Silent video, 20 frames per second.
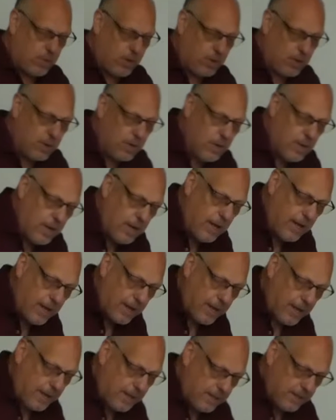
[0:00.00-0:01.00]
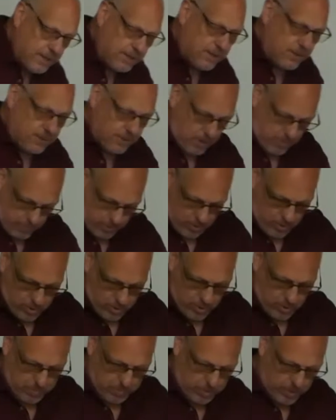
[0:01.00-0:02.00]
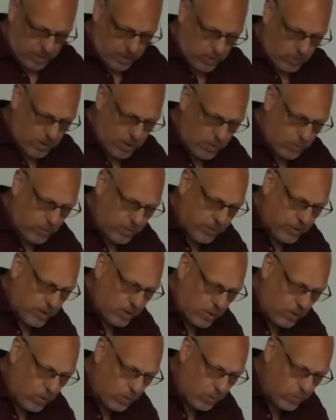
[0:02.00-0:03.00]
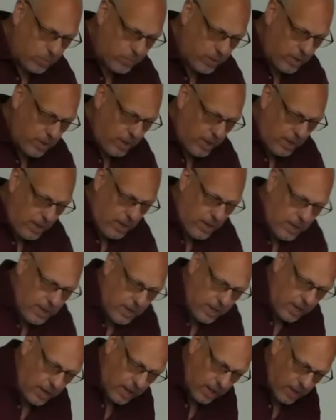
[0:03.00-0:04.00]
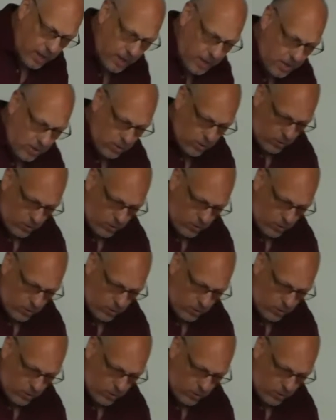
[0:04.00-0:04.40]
but again, this is something you're going to play around with at home. And